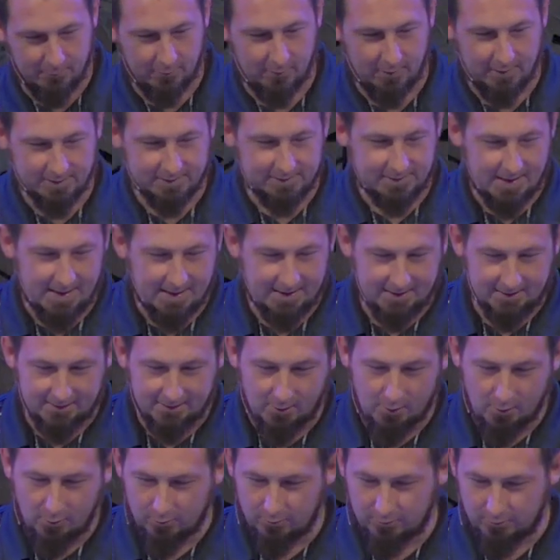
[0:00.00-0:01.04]
has taken
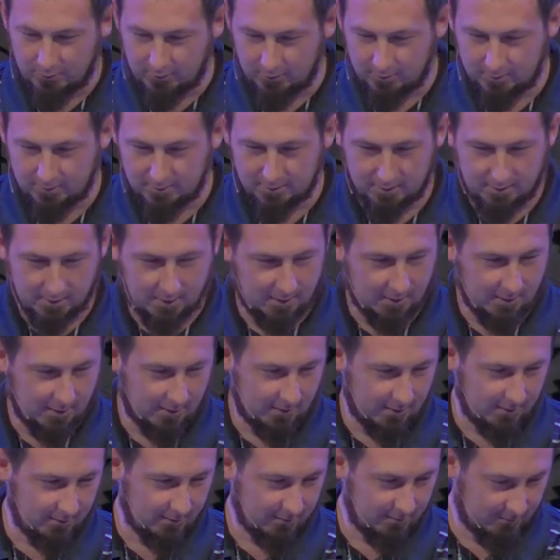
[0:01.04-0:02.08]
over,
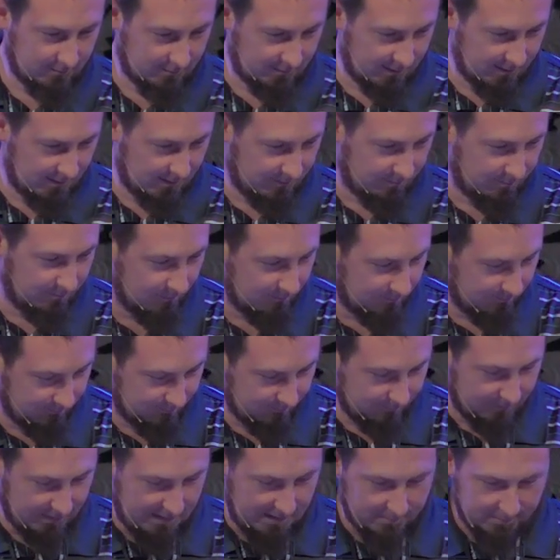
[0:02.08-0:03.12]
uh, the
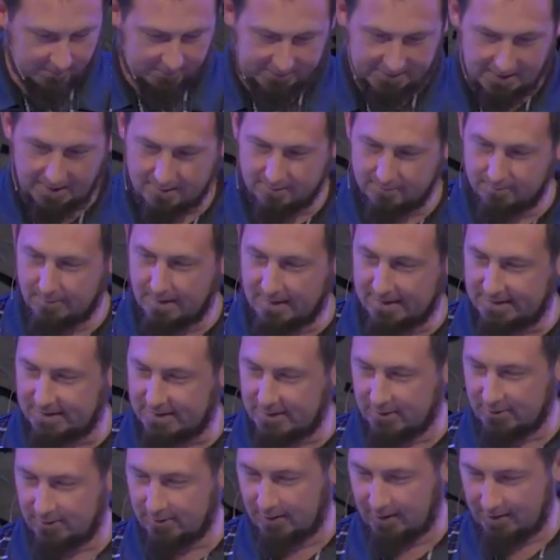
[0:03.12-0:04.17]
beam has gotten
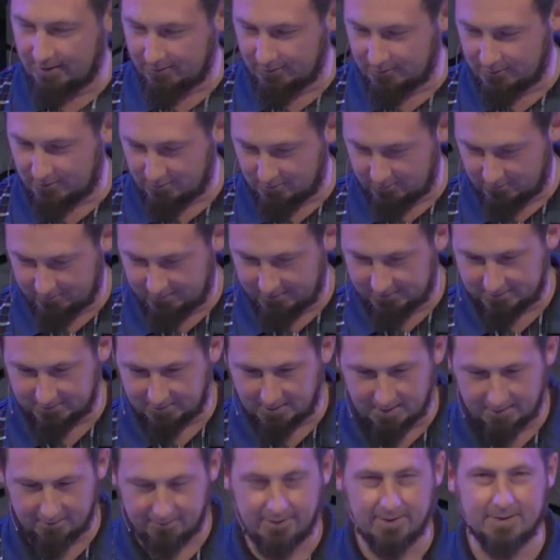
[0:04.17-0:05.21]
messier. I don't know, there's a
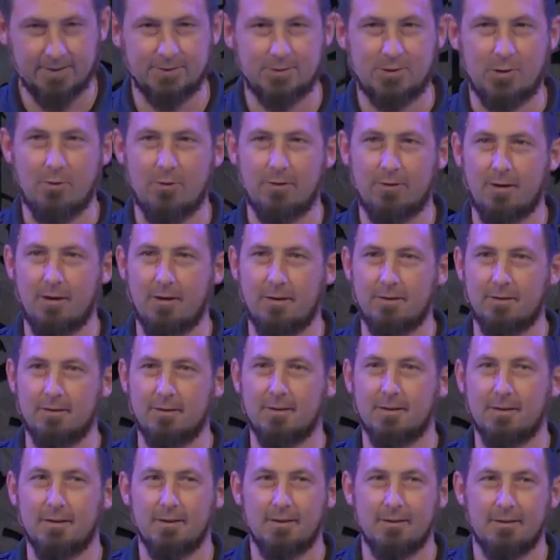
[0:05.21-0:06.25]
lot of things going on
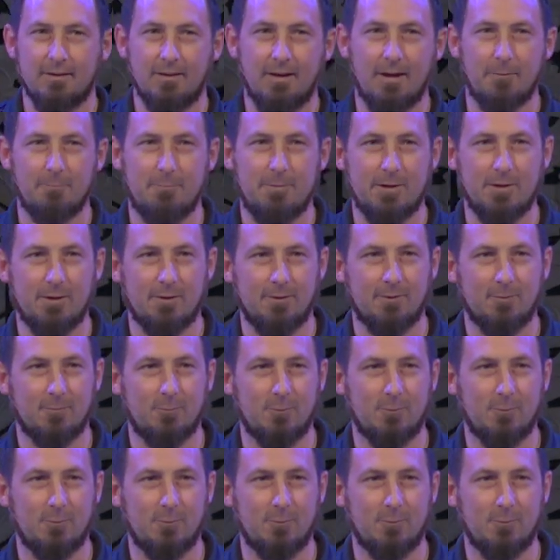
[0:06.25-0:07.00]
up here.